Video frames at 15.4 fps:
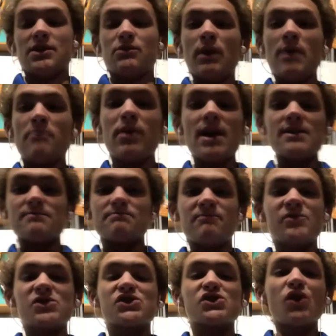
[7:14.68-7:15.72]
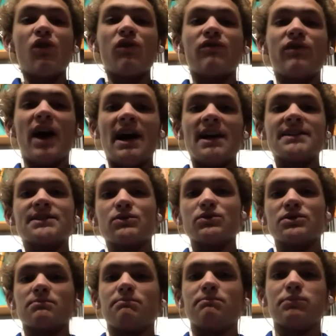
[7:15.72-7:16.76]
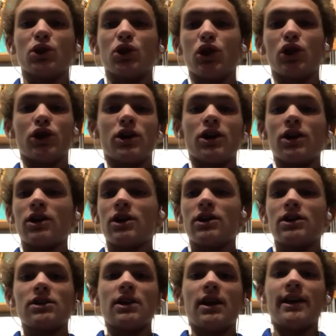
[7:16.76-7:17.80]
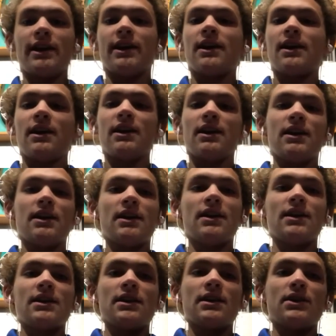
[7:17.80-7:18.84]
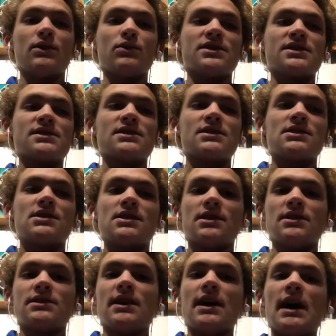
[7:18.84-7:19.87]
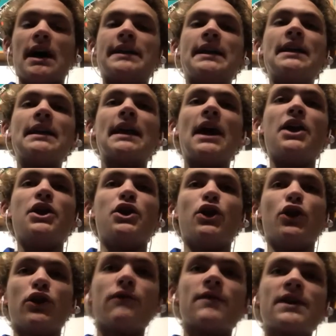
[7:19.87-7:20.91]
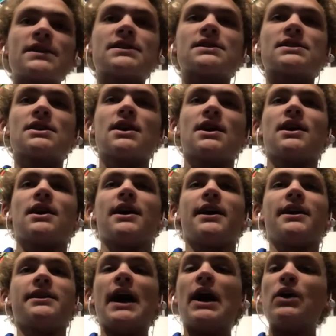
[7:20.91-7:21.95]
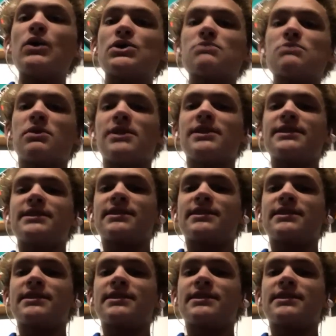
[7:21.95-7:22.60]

went by so fast. It was a blur. Like, it was, I didn't get nervous, and that's what